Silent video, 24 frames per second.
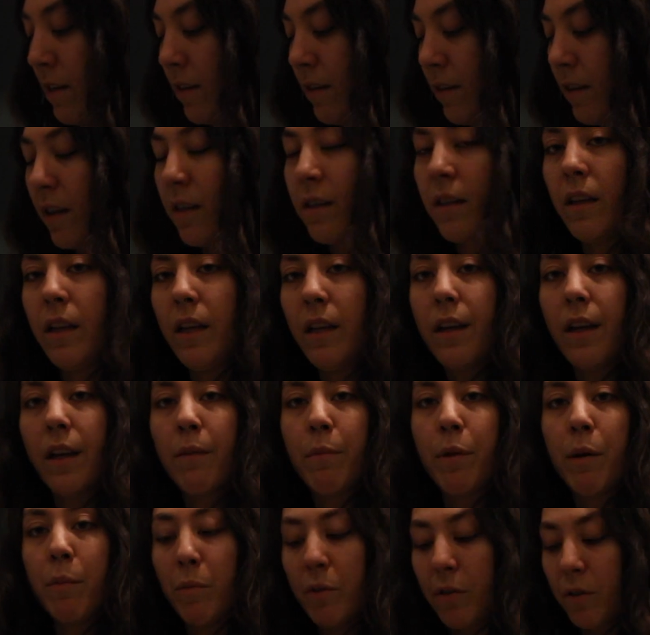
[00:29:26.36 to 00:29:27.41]
the cleaning,
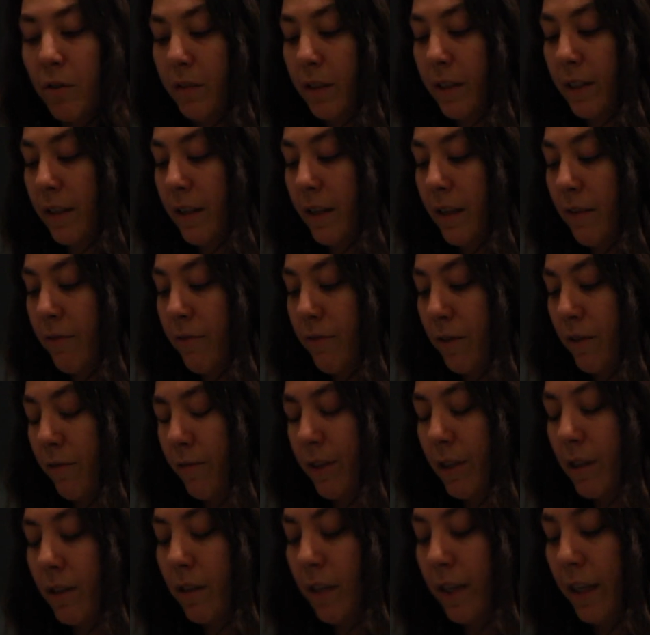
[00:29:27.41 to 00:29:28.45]
people don't like the effort of
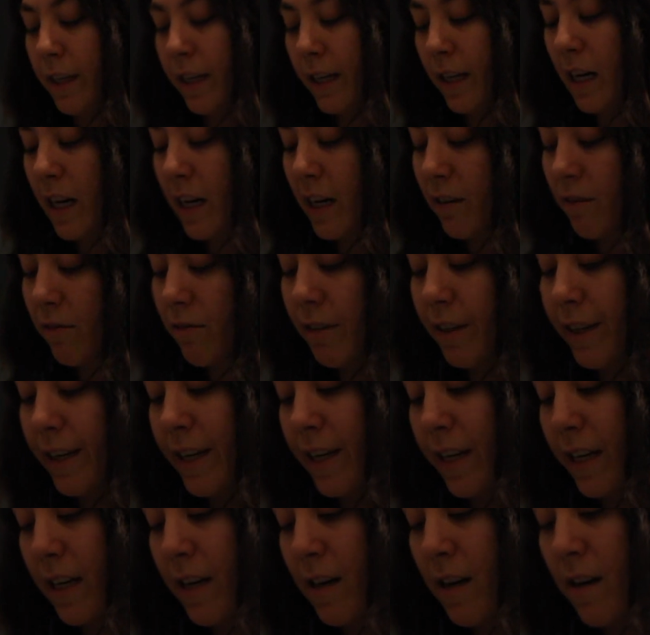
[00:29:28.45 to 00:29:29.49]
the cleaning. I don't really
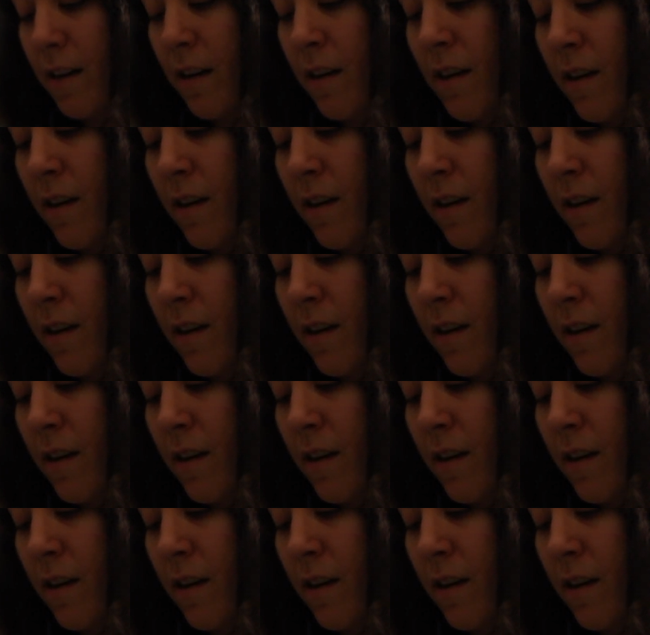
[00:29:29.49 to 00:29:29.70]
care.